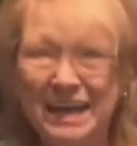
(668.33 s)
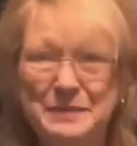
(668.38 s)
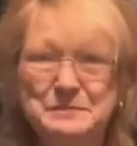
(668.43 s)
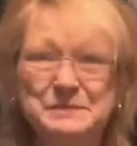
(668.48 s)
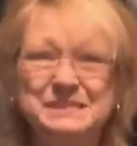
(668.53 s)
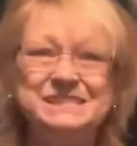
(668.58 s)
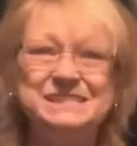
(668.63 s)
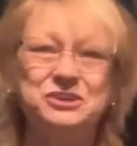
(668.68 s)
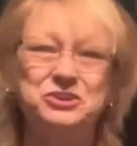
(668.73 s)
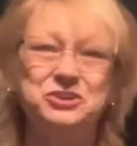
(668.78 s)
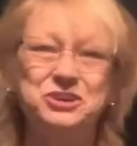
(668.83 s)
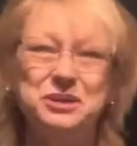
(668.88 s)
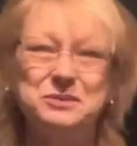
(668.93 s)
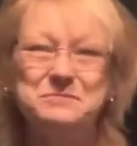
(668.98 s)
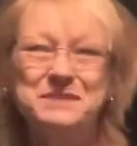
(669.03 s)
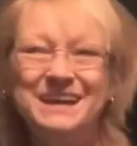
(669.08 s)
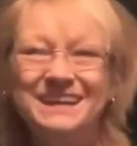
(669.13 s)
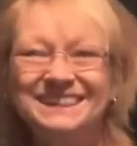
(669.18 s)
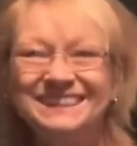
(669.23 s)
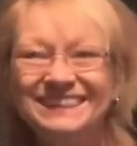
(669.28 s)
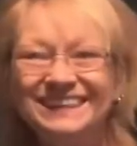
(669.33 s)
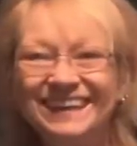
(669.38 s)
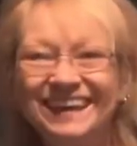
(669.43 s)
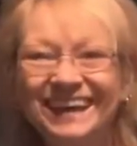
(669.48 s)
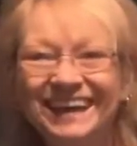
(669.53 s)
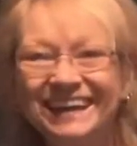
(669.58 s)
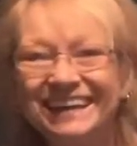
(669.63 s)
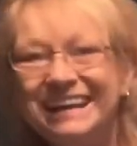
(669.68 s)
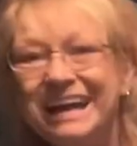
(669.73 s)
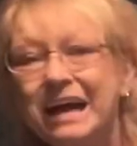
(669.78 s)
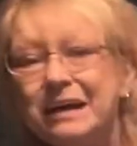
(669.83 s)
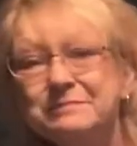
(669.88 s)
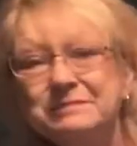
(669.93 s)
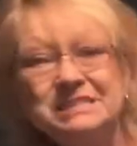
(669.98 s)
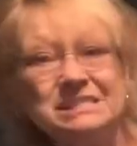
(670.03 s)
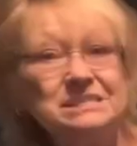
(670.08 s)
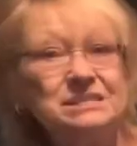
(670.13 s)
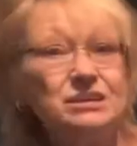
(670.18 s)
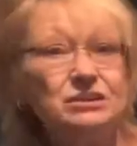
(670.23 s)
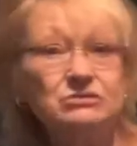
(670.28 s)
sorry about that. I'm
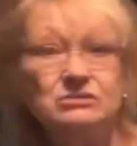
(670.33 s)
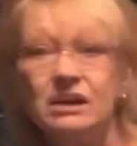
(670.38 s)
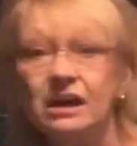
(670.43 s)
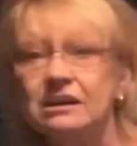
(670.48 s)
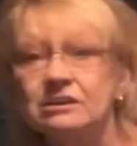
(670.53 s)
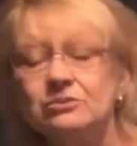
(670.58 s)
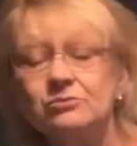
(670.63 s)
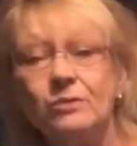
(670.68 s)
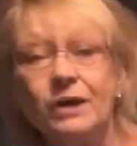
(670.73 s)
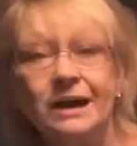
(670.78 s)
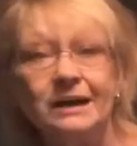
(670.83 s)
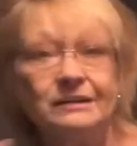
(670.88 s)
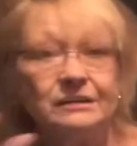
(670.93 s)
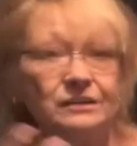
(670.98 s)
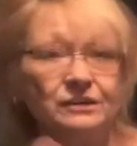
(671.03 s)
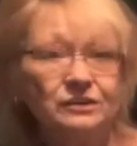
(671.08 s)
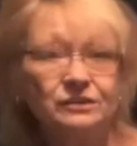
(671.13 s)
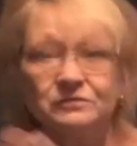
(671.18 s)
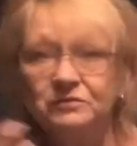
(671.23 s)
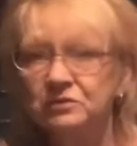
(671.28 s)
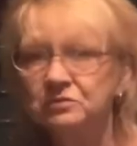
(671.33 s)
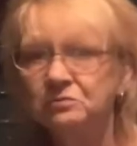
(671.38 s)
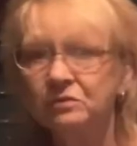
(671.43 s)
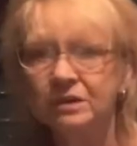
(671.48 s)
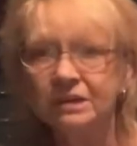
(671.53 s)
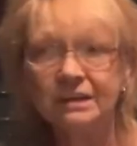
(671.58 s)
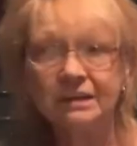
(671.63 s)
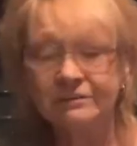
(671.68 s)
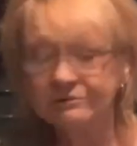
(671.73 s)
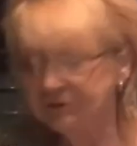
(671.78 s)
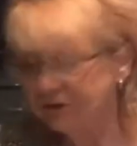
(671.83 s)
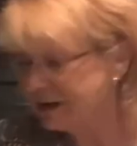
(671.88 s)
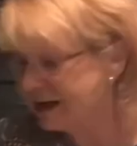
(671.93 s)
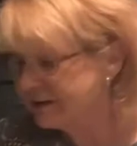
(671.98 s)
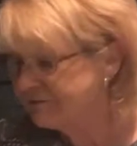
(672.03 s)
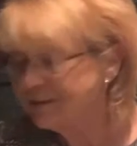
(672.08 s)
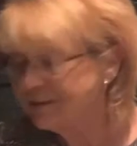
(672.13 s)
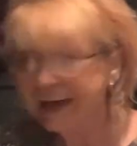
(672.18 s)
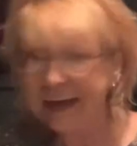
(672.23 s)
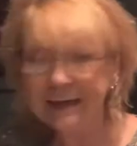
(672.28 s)
still not quite over whatever I've
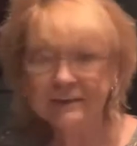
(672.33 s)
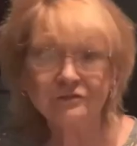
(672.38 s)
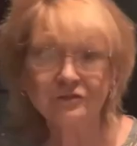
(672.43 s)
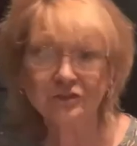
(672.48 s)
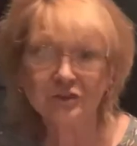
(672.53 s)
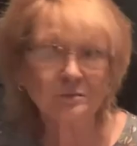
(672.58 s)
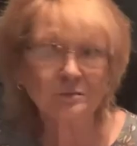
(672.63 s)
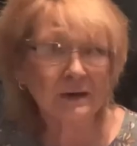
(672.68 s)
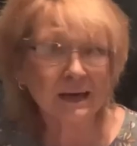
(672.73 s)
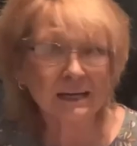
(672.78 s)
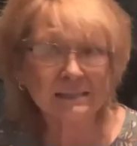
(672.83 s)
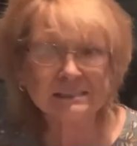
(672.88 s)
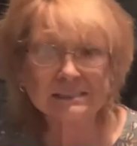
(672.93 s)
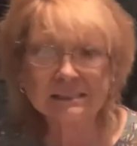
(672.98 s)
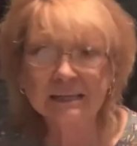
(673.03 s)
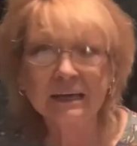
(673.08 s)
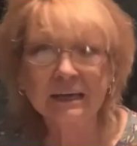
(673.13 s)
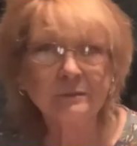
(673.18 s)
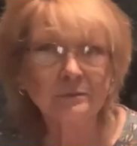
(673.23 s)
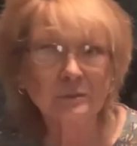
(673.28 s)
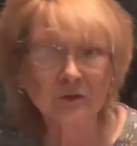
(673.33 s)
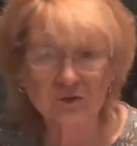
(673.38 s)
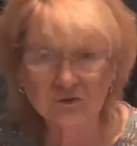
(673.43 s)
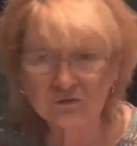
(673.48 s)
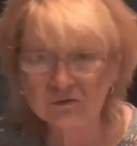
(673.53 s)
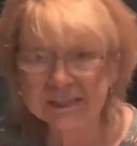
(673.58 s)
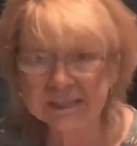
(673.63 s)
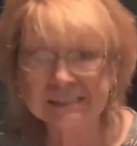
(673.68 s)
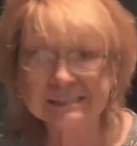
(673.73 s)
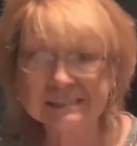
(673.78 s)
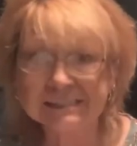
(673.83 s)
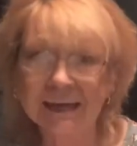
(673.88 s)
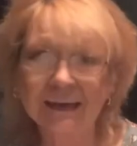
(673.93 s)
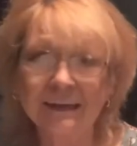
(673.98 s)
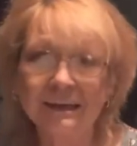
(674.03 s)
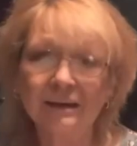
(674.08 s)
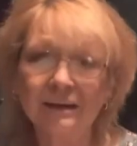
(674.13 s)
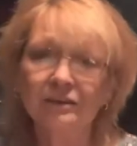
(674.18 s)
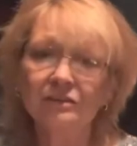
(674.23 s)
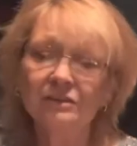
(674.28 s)
had for the past couple of weeks
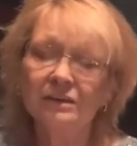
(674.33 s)
now.